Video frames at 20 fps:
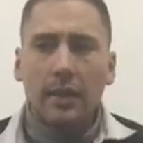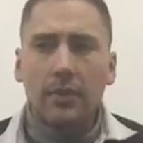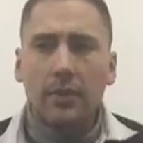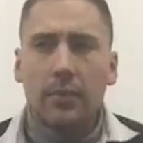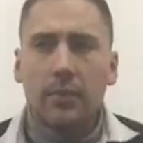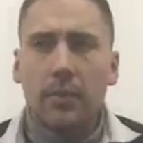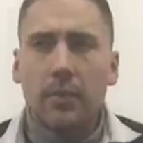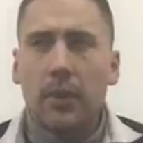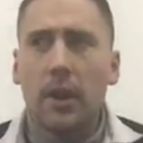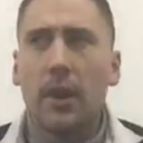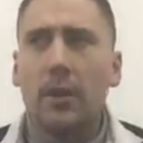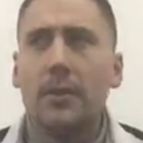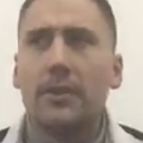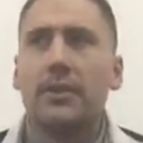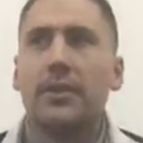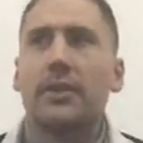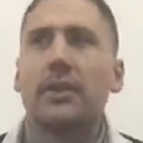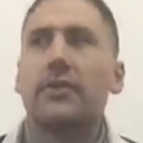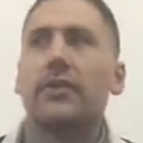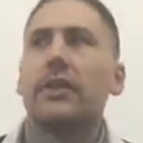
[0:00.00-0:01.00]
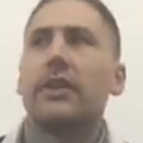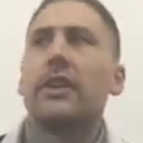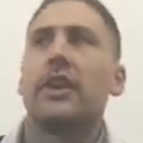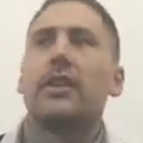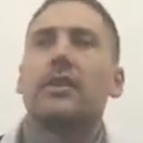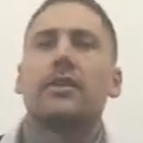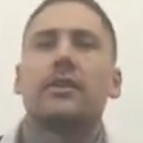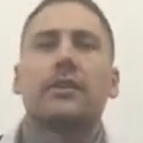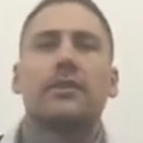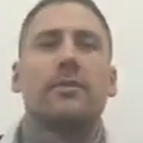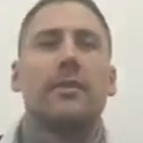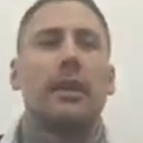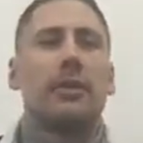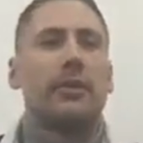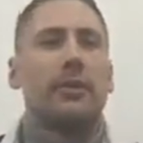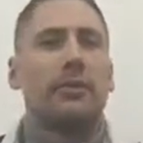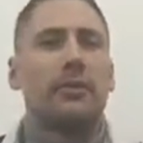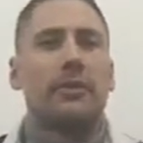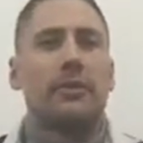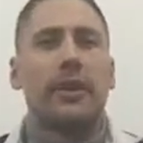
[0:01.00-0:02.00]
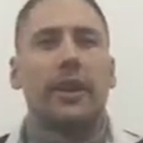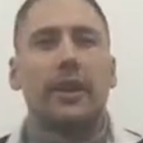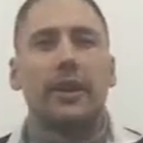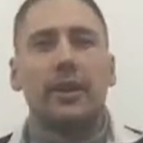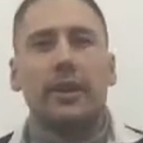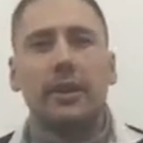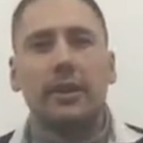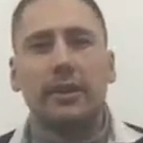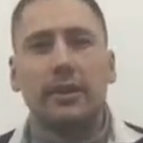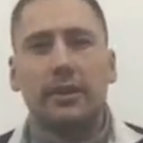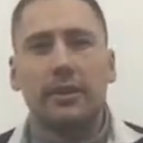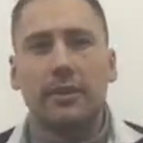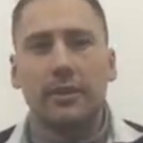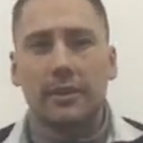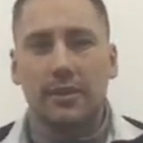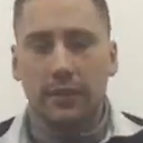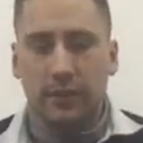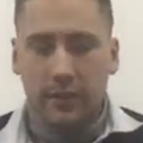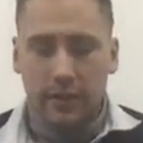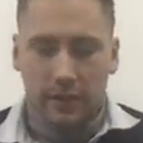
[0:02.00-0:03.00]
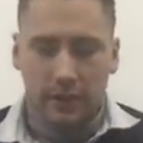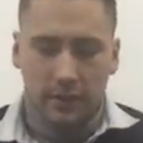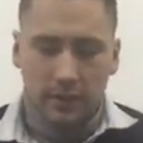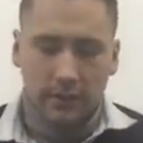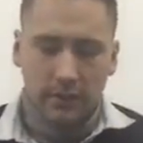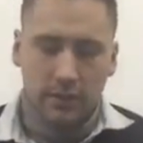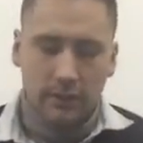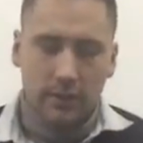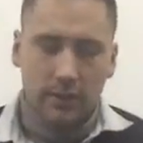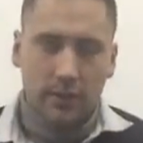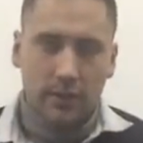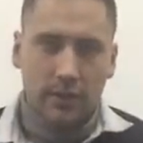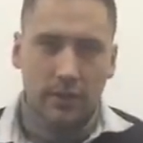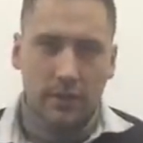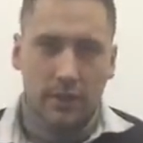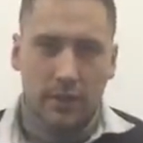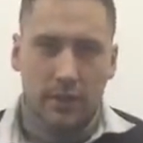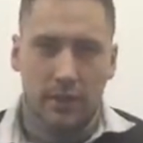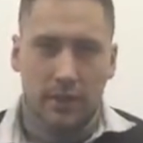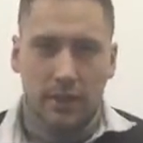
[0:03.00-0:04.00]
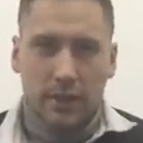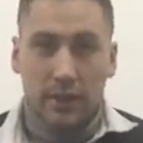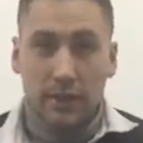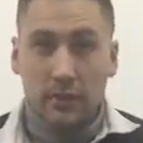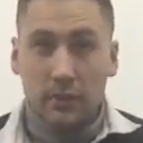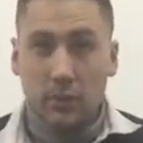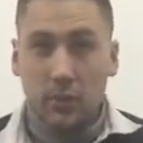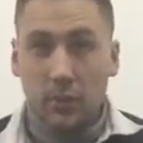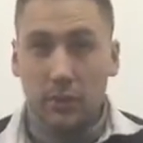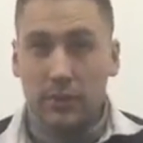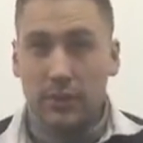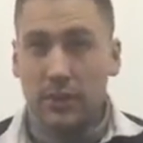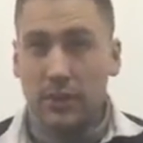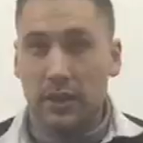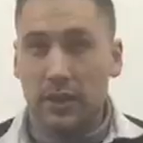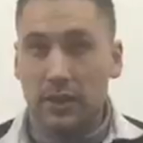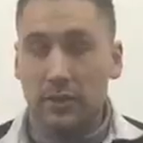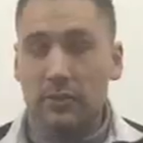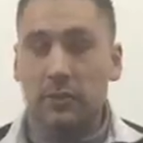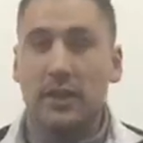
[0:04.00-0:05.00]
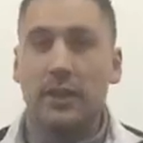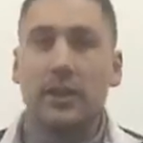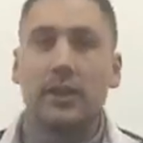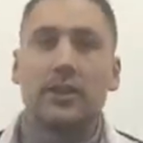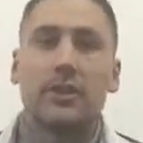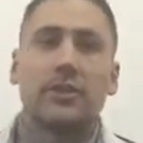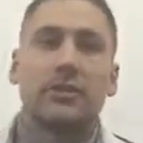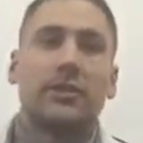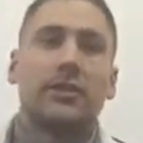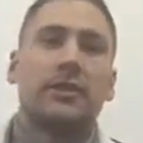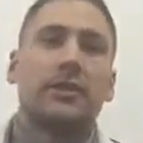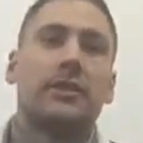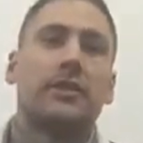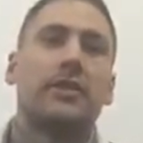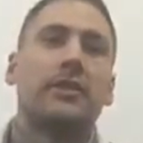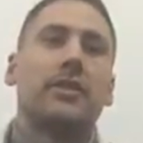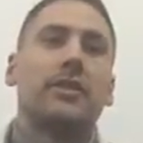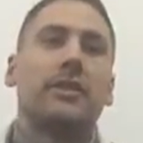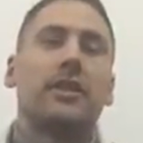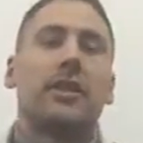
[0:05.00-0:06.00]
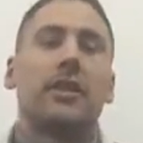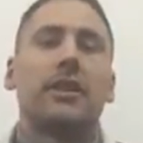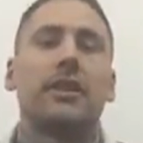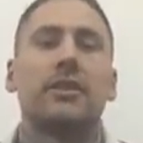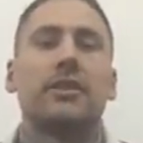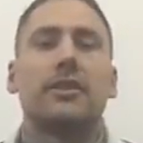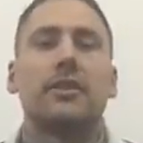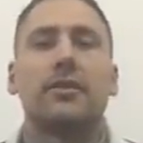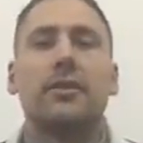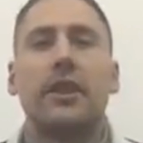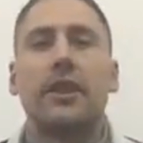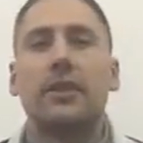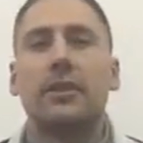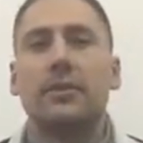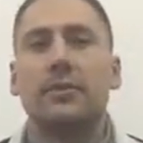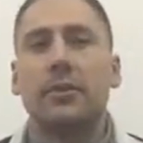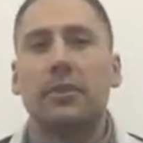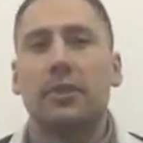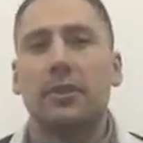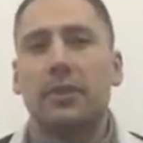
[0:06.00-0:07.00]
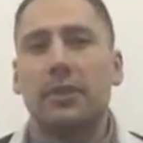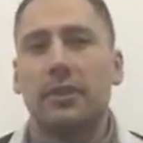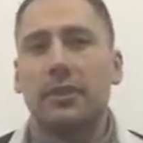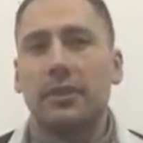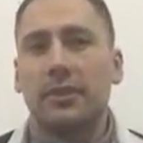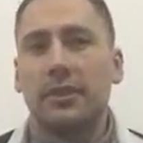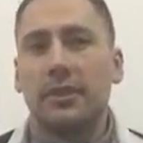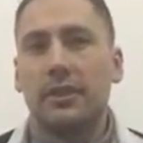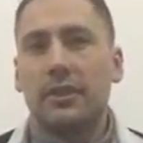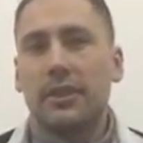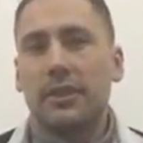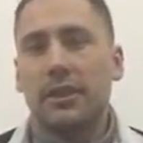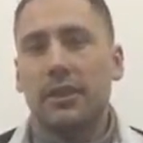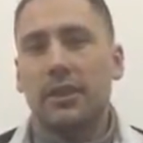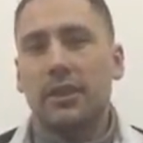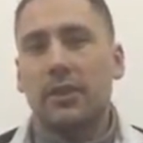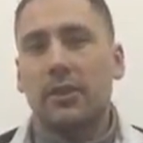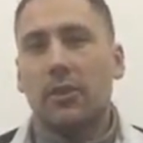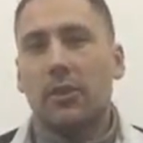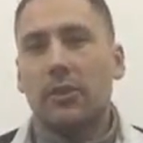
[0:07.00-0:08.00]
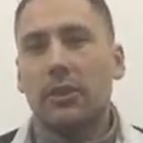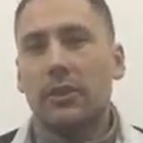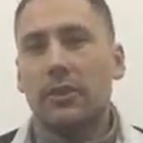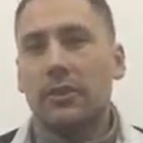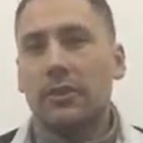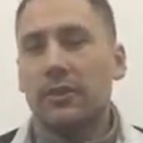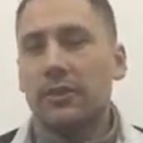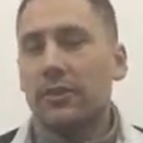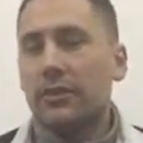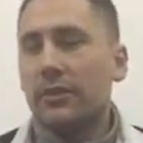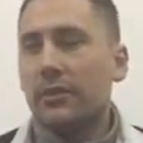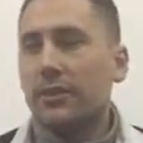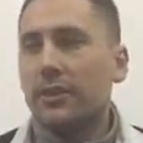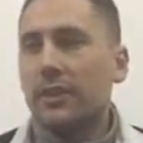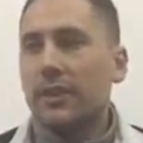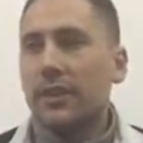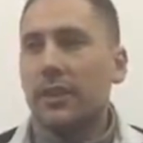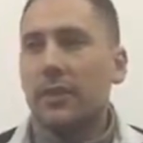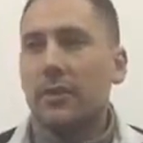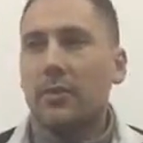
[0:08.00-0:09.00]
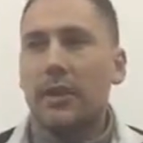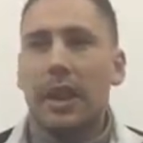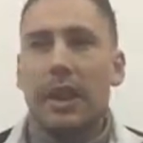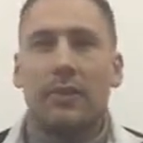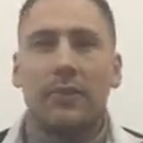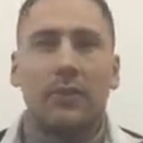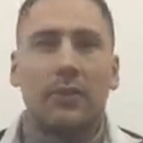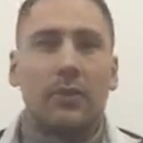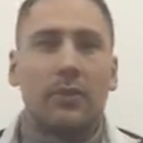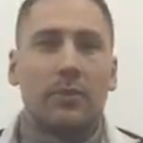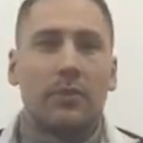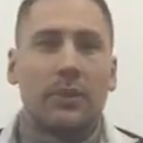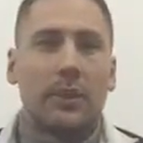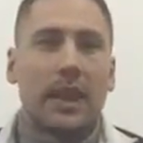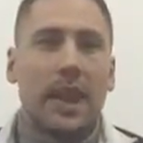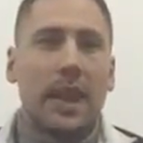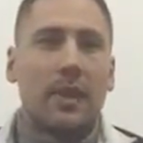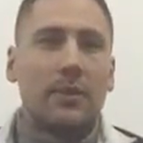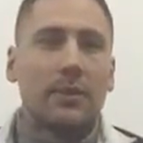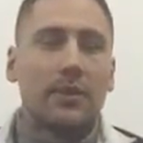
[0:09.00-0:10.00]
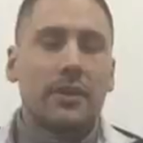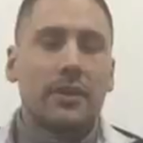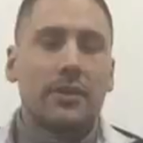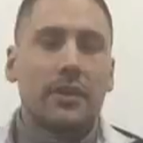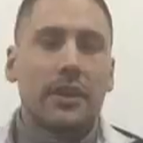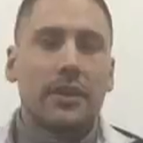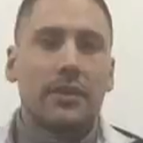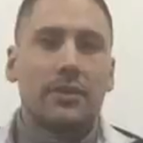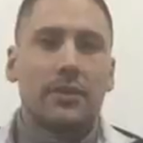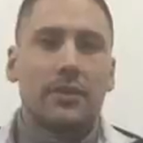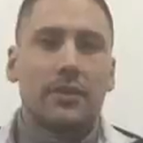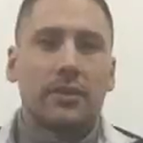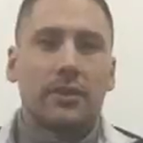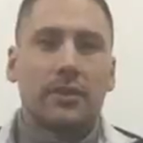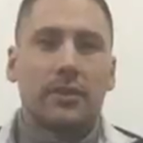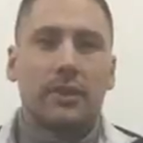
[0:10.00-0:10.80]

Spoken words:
The purpose of this video is just to make people think, to think that there's more to social media and to the likes of Facebook and all these different platforms and apps, etc.